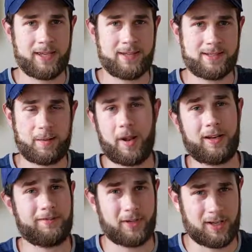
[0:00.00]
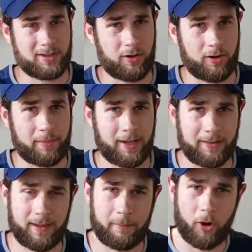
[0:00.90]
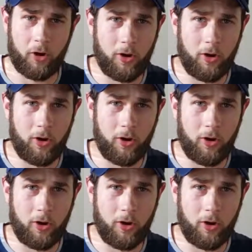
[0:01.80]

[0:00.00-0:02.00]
even going to talk about them all.